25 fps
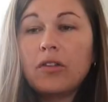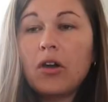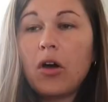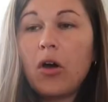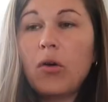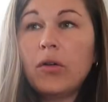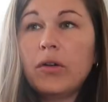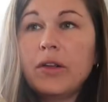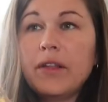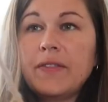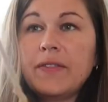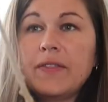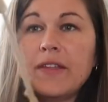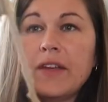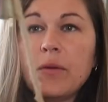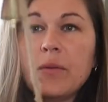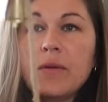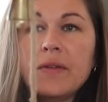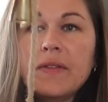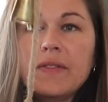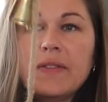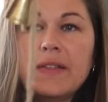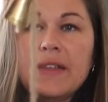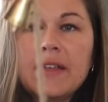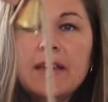The only thing
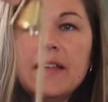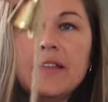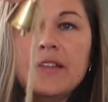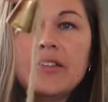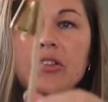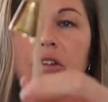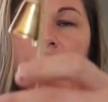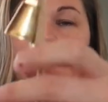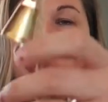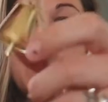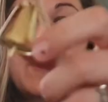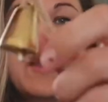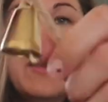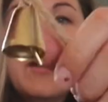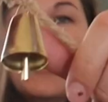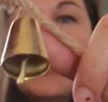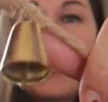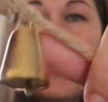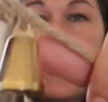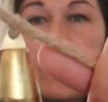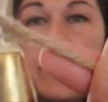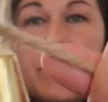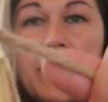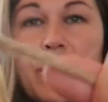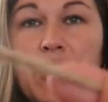with these are
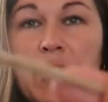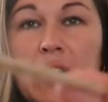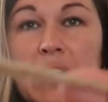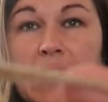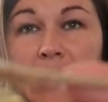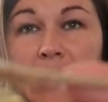they're a